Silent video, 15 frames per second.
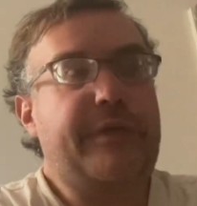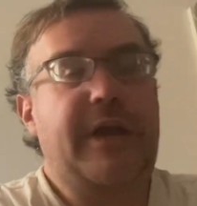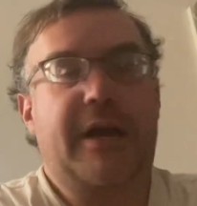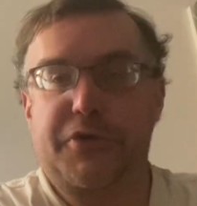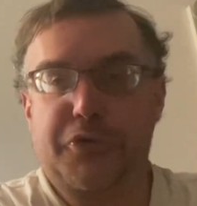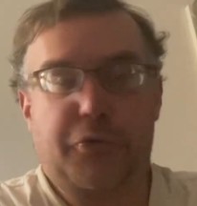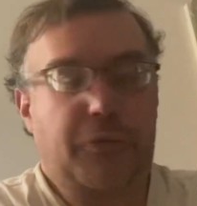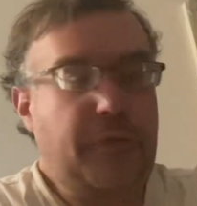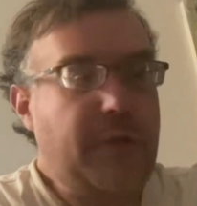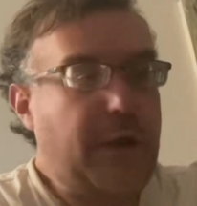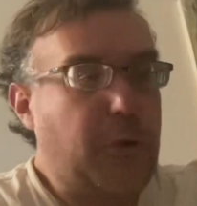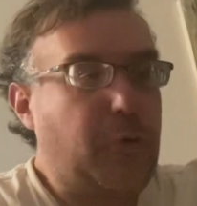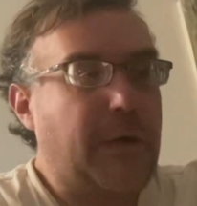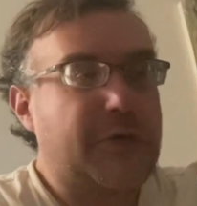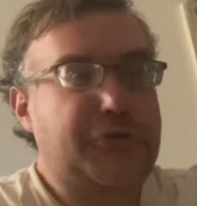and do it
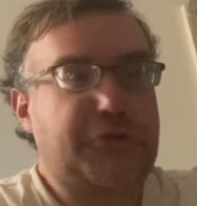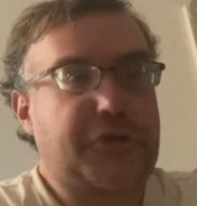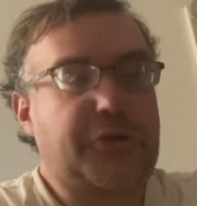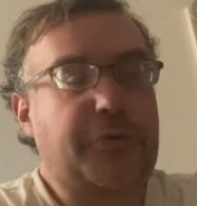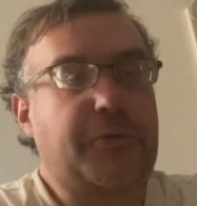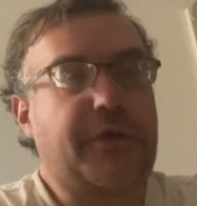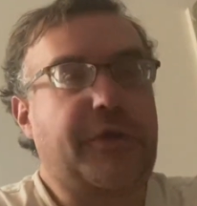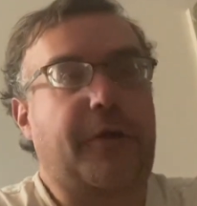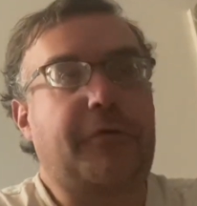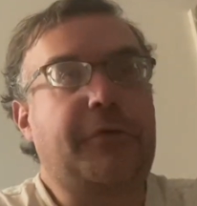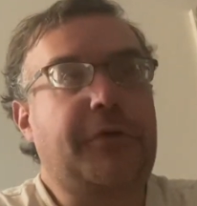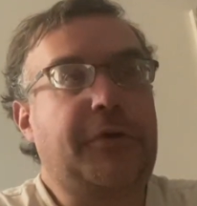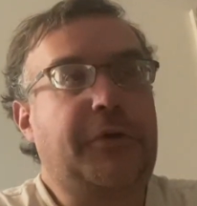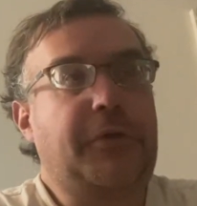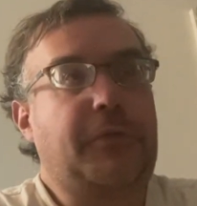without question or without,
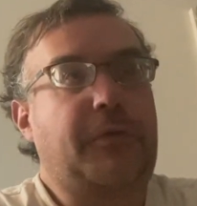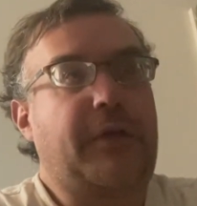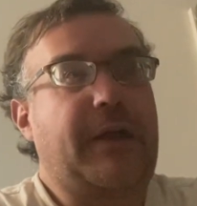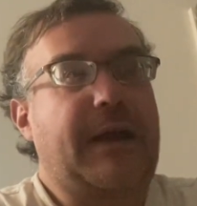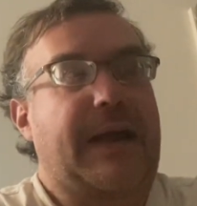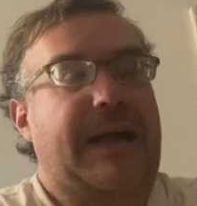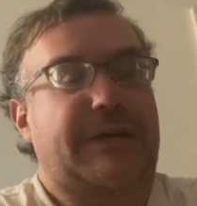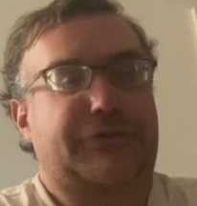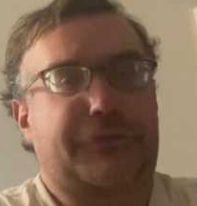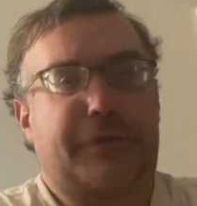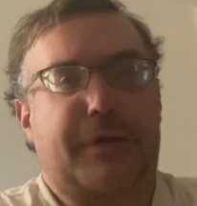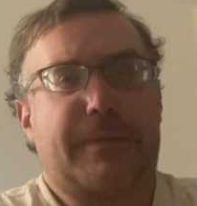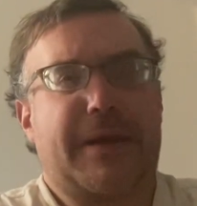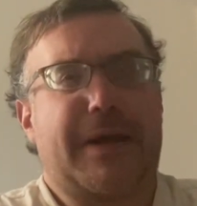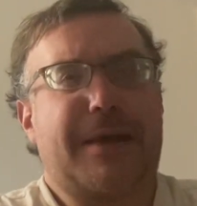without hassle.
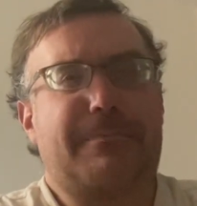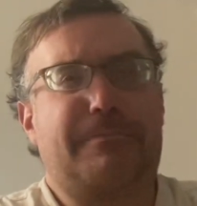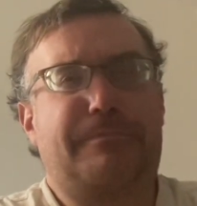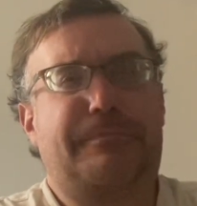I mean, I